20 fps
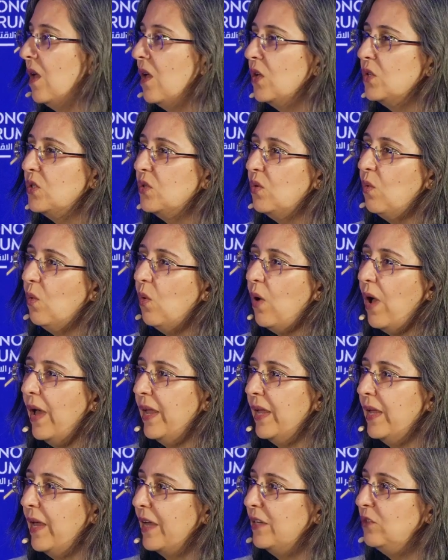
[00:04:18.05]
So
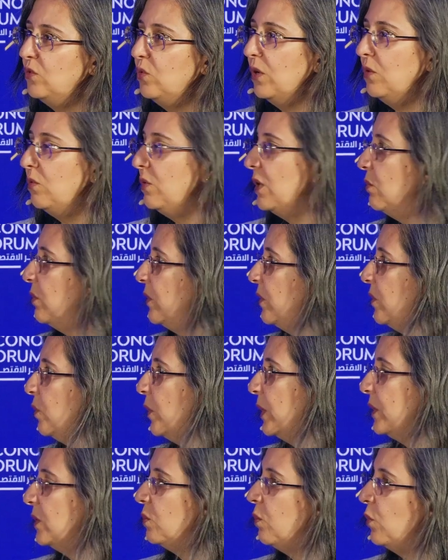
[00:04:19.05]
I do agree with
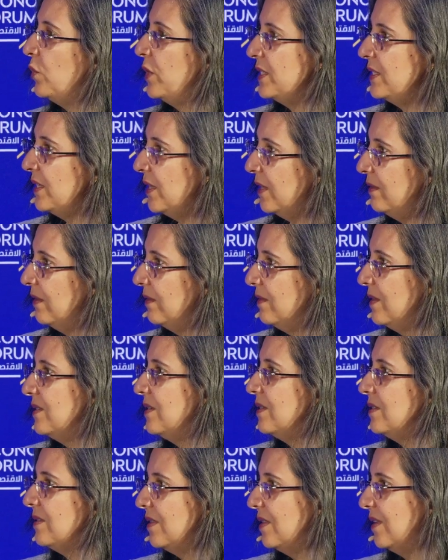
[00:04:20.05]
what Mona said, that
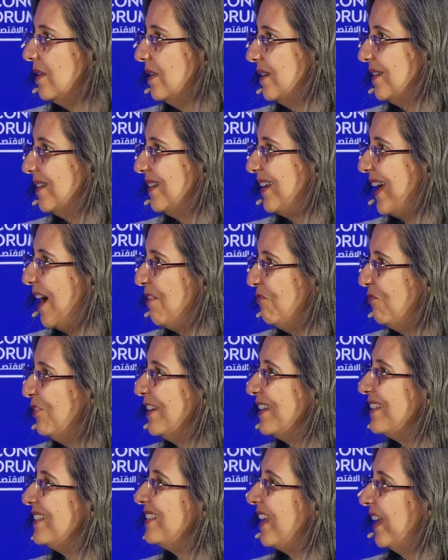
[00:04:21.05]
this is the
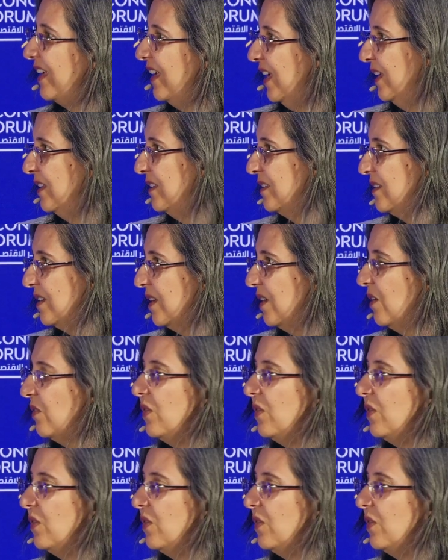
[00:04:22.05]
African decade.